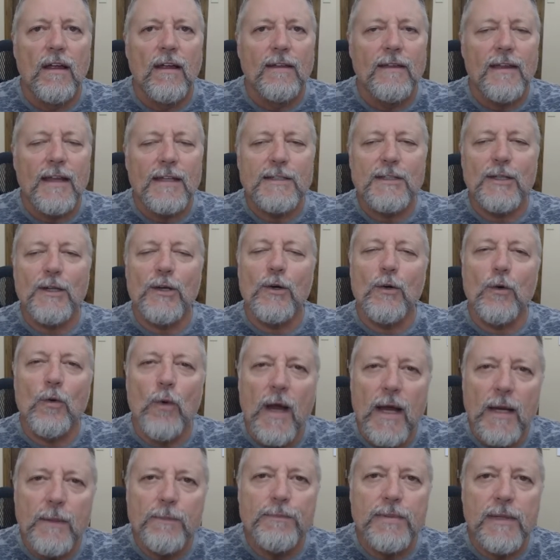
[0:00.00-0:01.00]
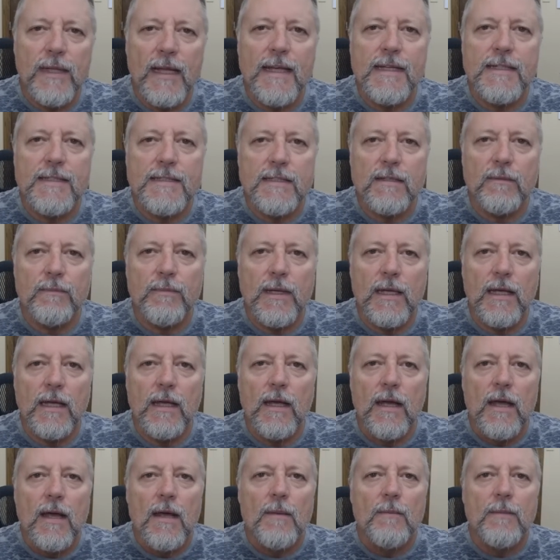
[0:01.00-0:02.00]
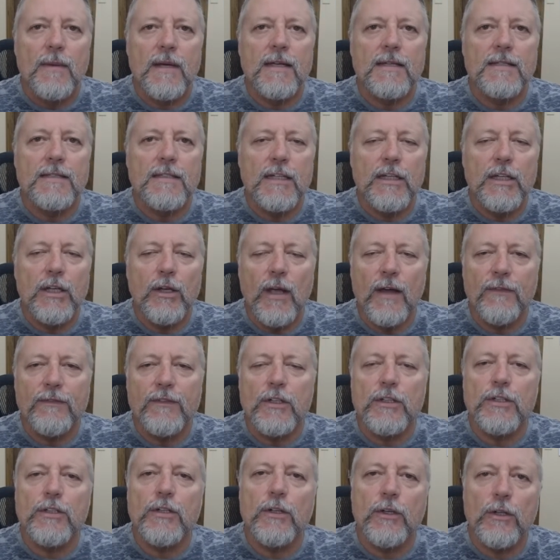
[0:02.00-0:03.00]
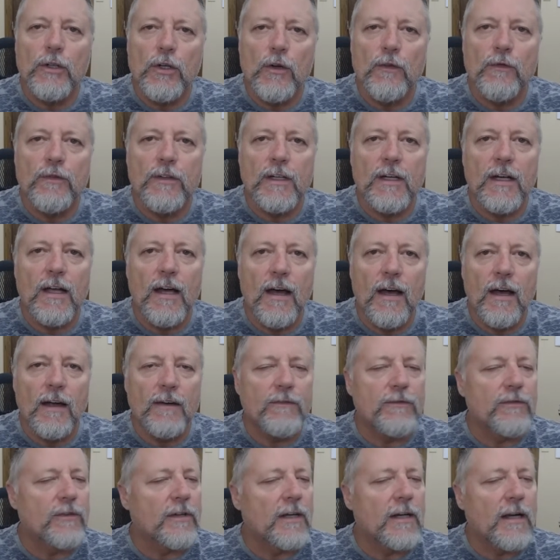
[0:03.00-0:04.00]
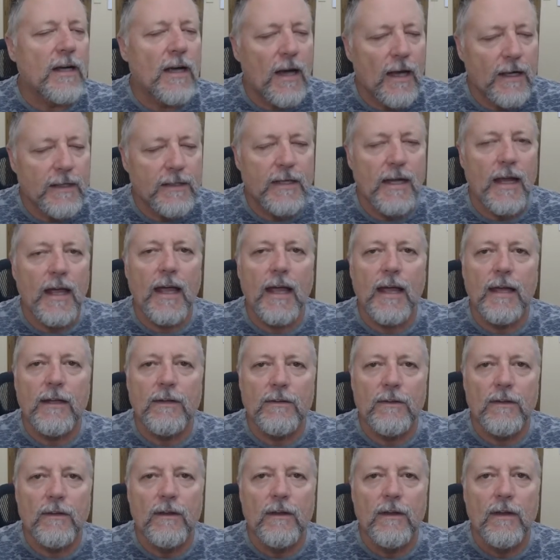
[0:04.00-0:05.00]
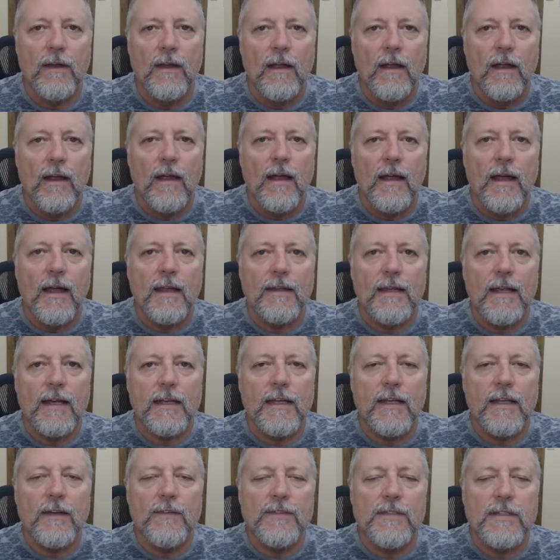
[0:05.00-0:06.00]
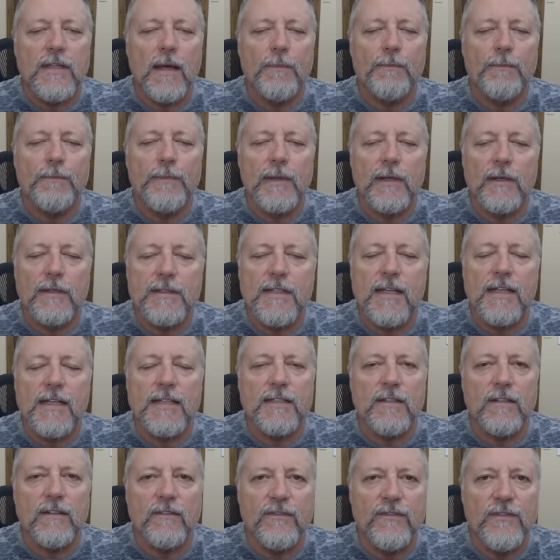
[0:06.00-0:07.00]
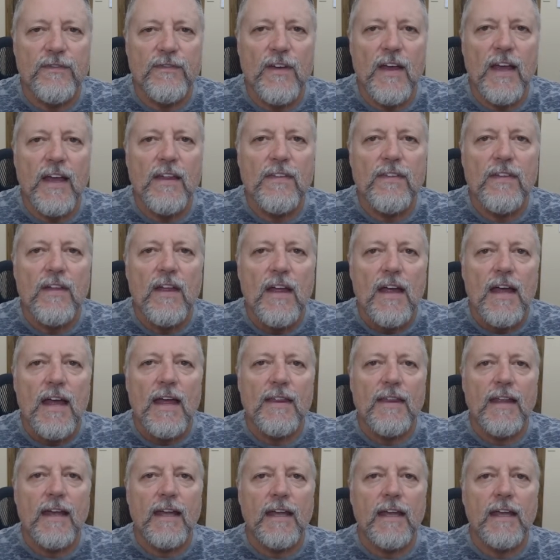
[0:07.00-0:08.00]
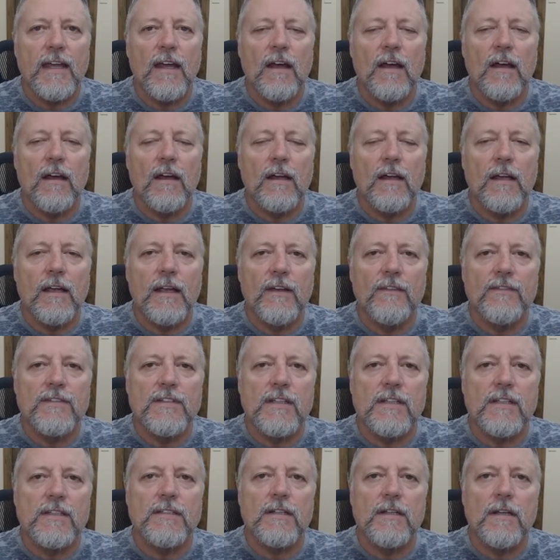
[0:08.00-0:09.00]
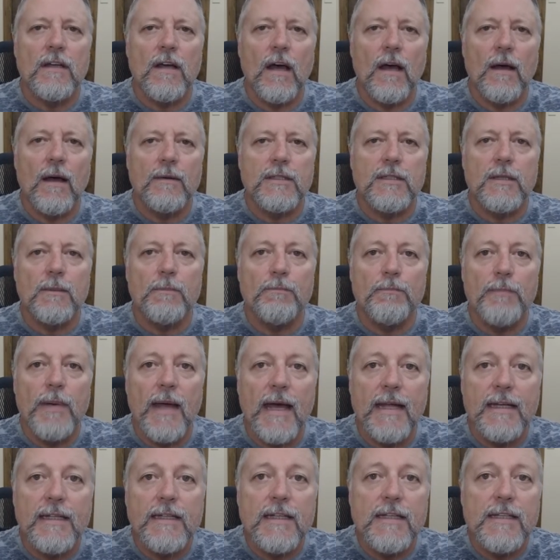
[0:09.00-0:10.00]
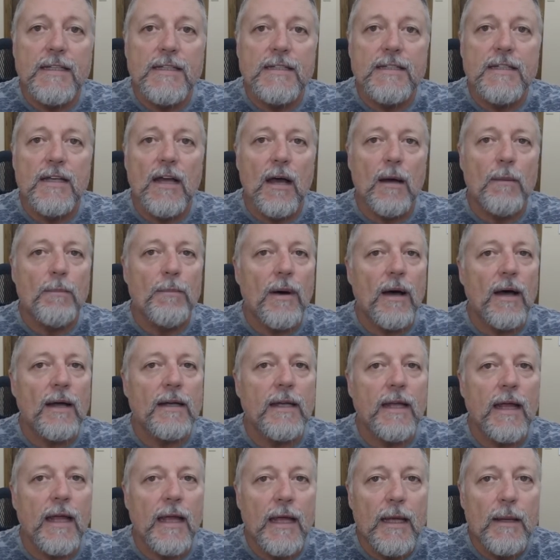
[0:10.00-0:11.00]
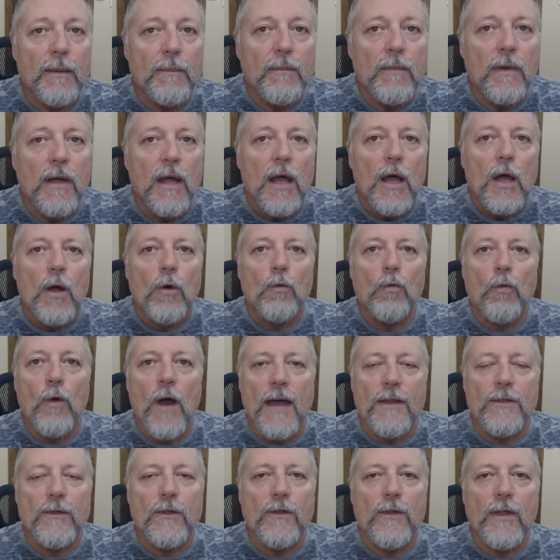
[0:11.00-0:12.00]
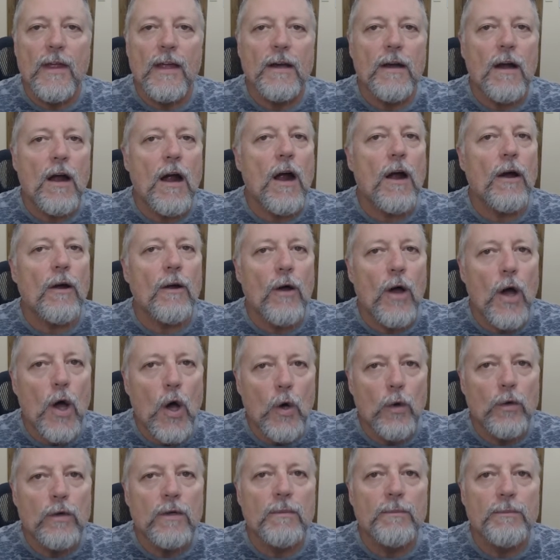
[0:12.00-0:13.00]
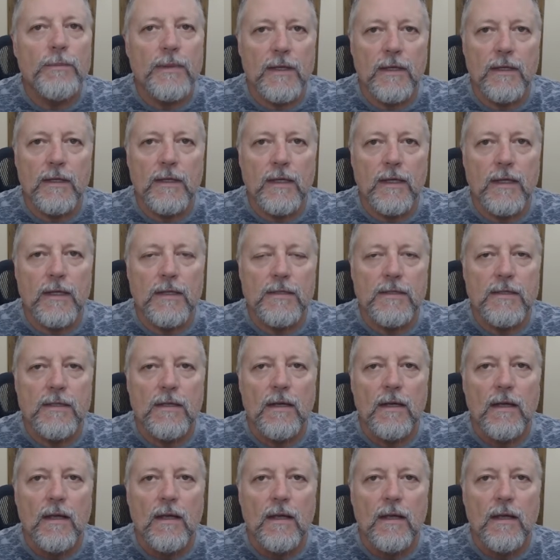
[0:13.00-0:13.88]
that's a great place to be, because then you have to turn it over to God for God to handle. And that builds us in faith, and that gives us dependence upon Him rather than our own abilities.